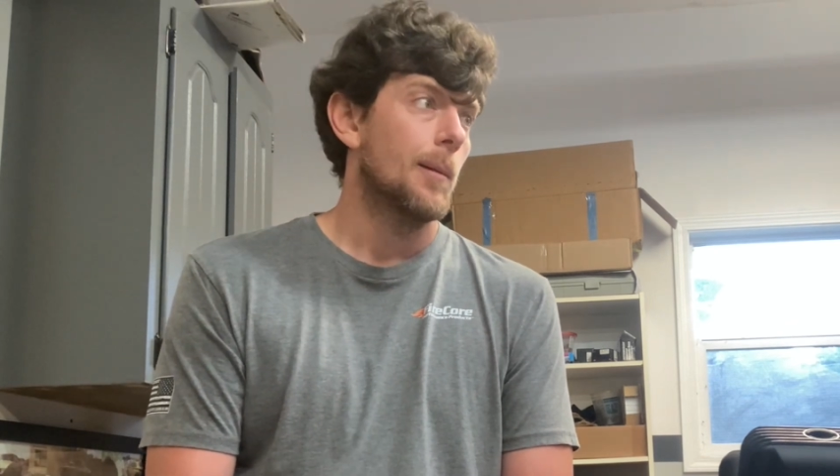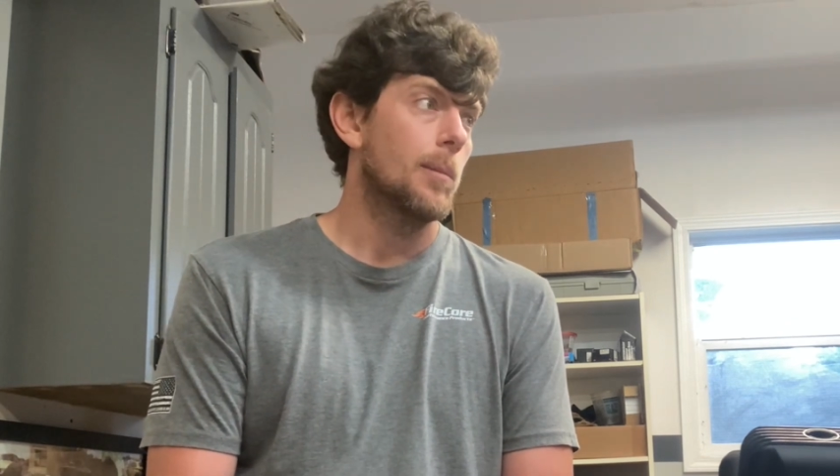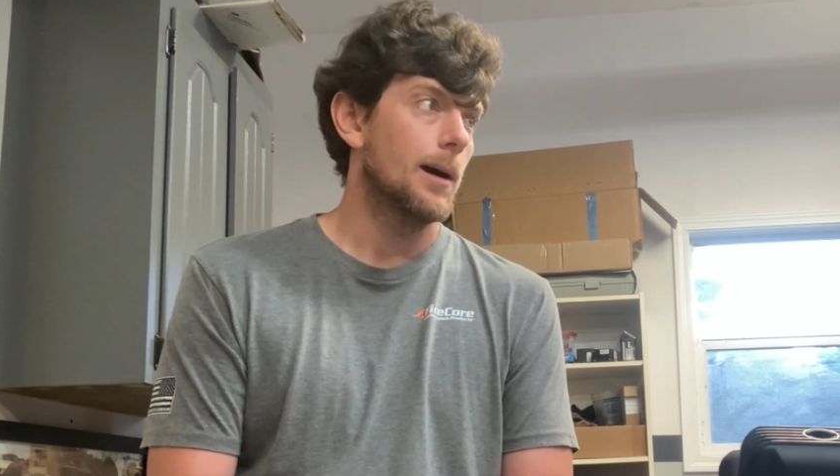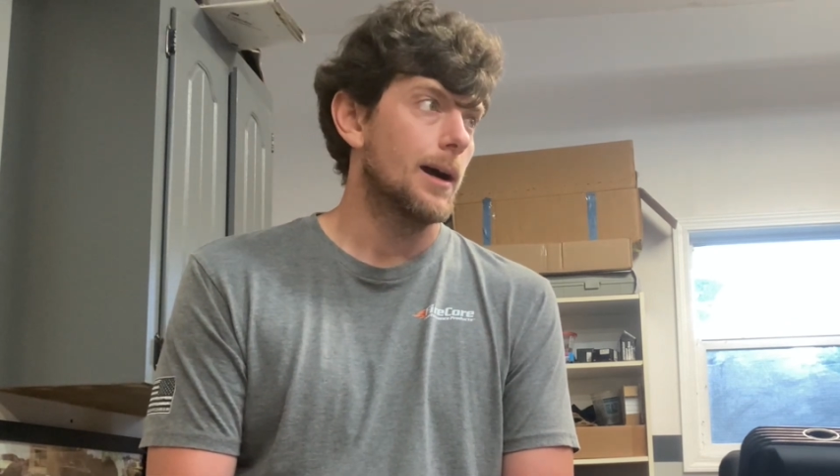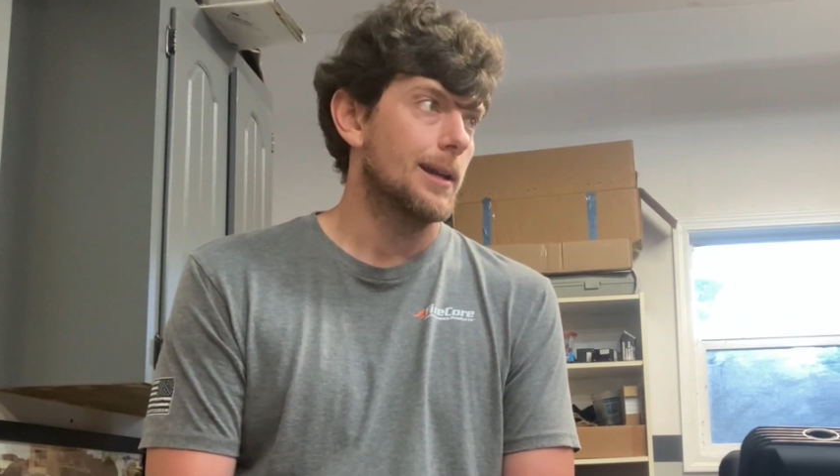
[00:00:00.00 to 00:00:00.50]

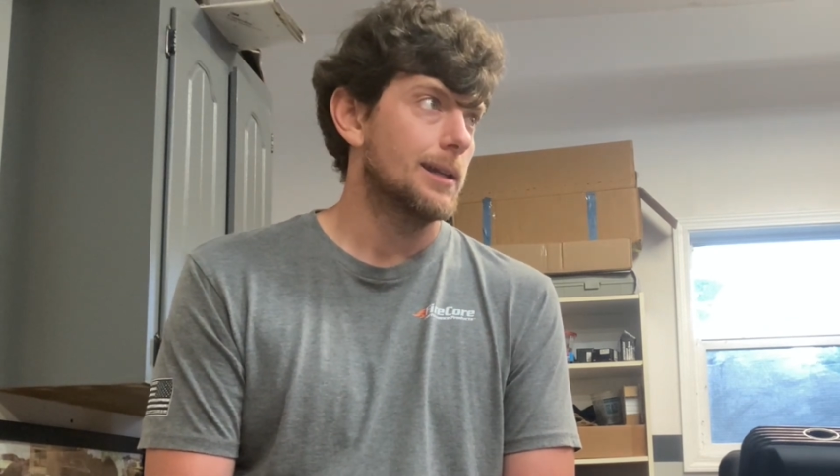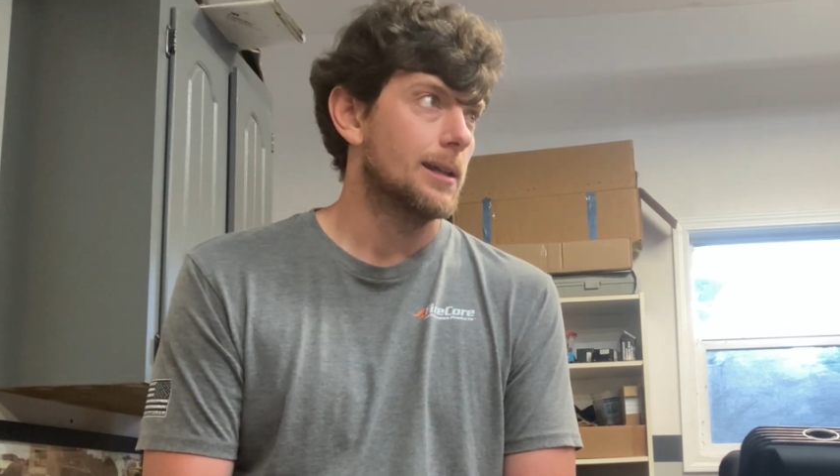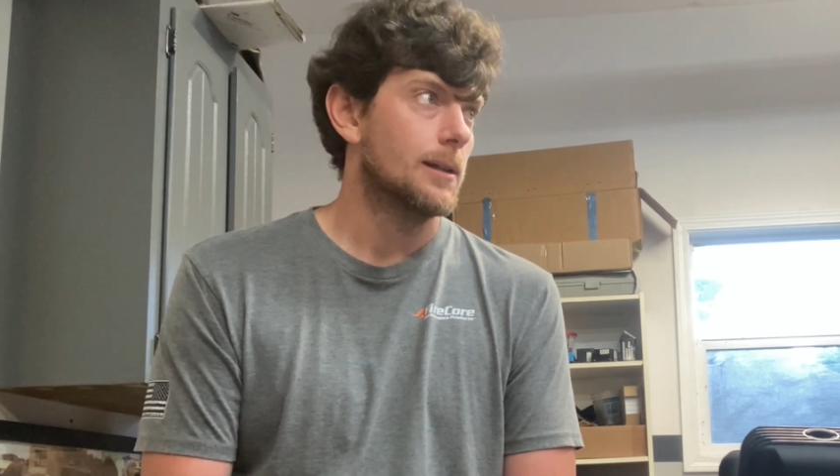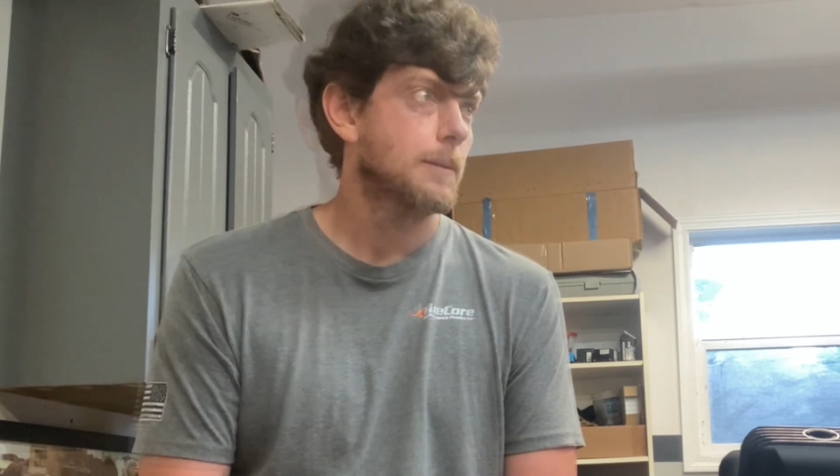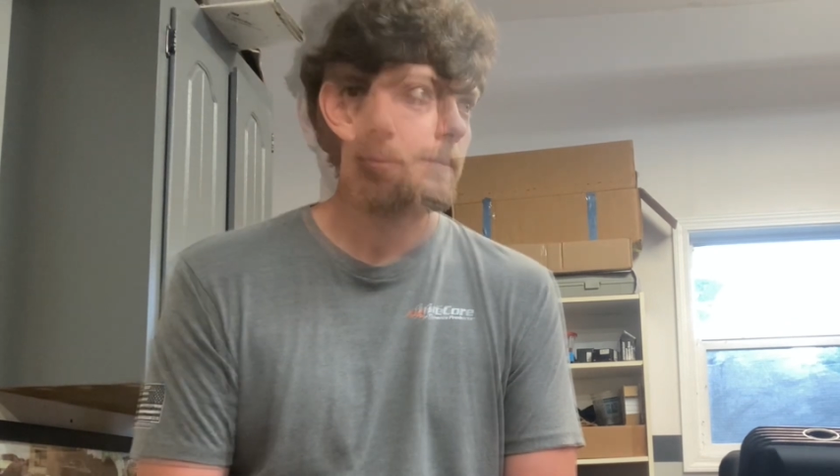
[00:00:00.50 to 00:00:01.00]
but
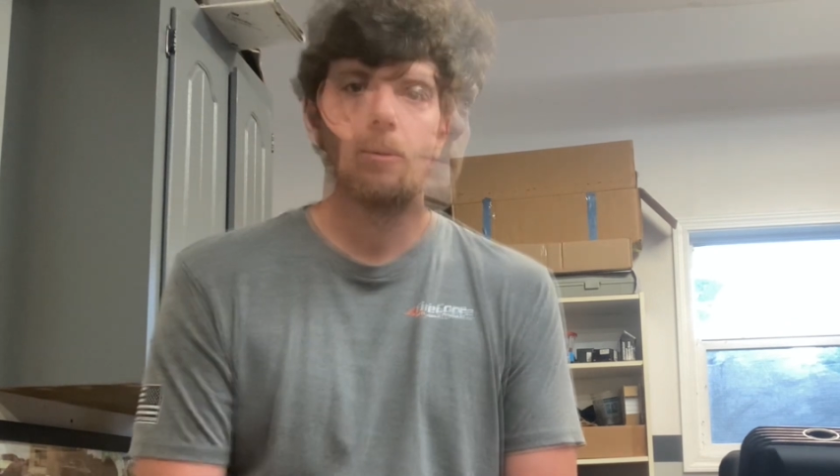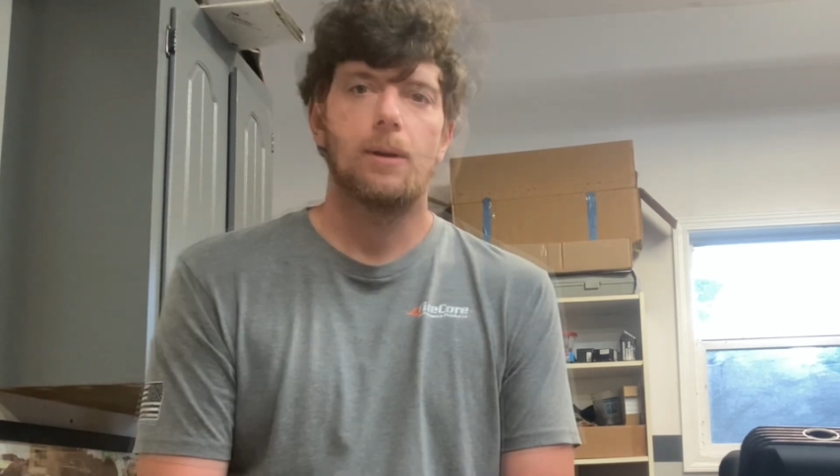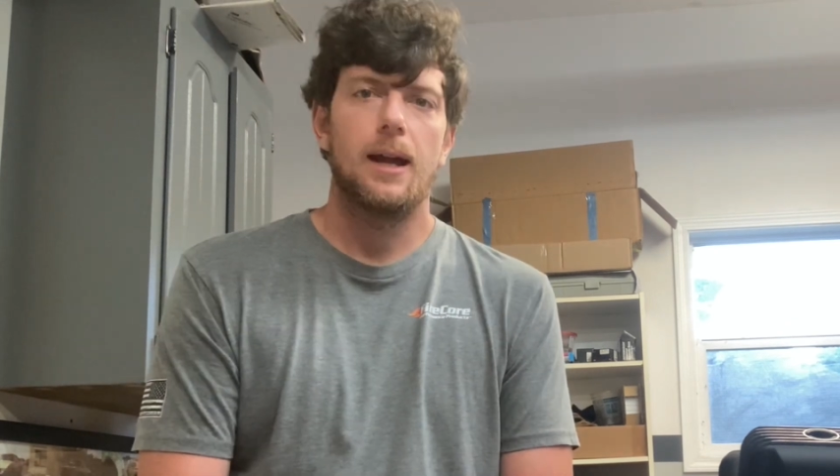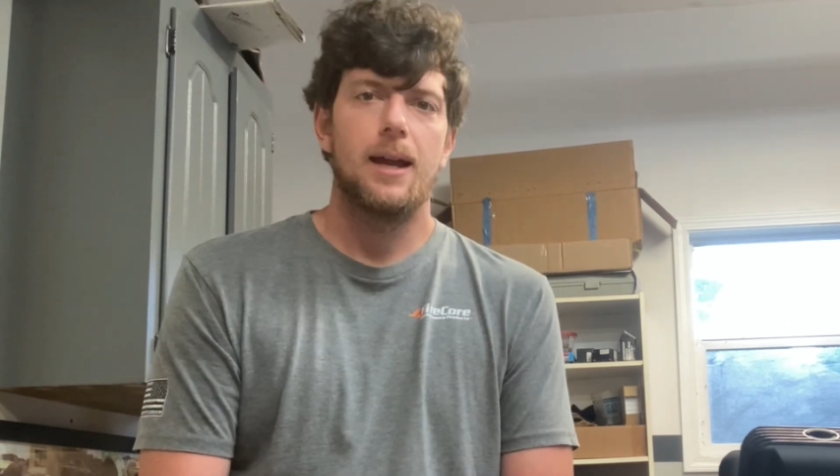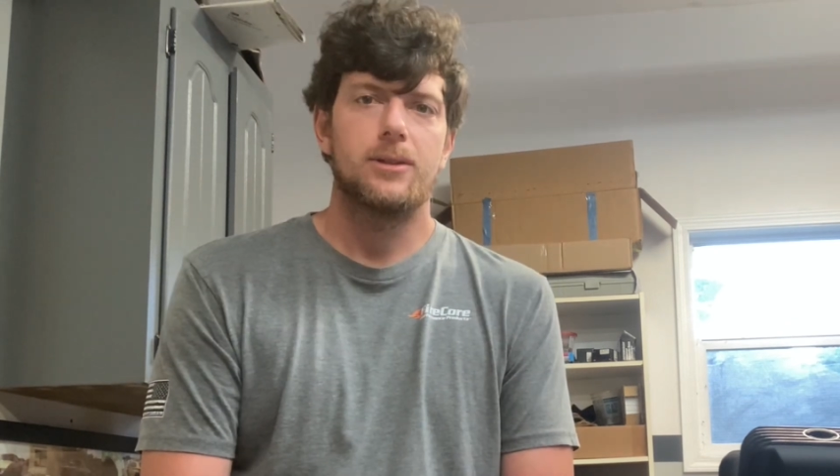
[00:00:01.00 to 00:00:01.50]

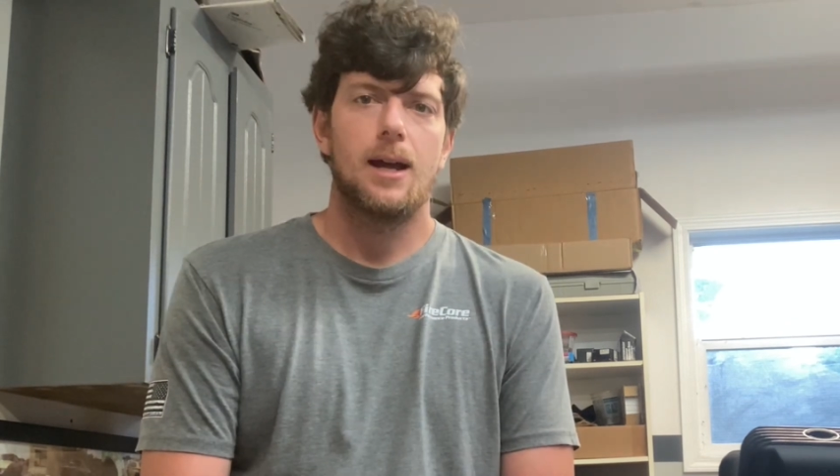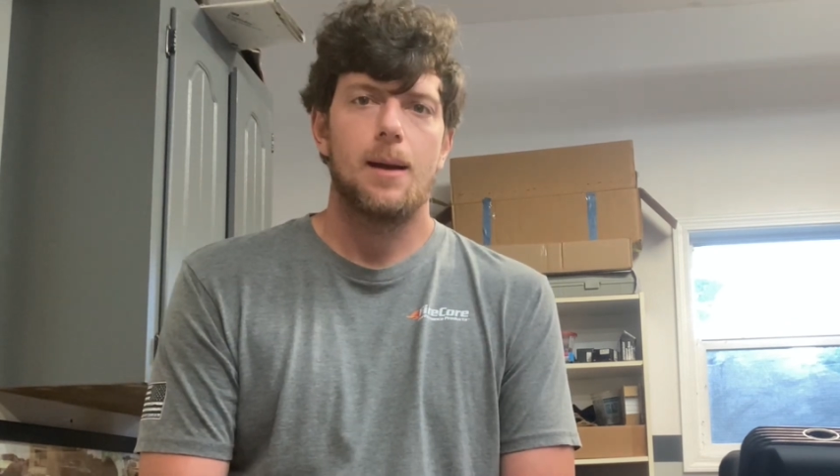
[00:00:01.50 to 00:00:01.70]
everyone has an